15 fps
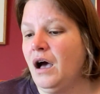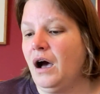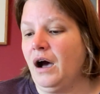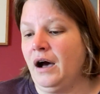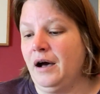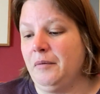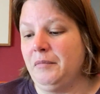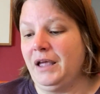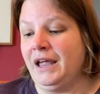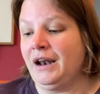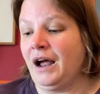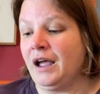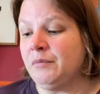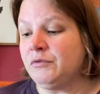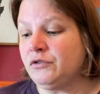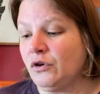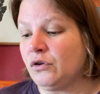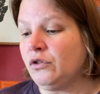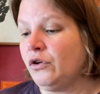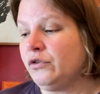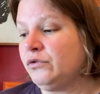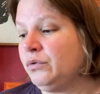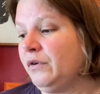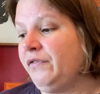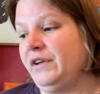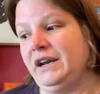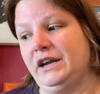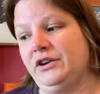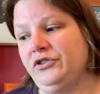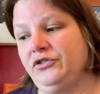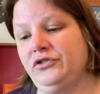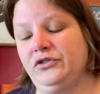And I am so close to a finish.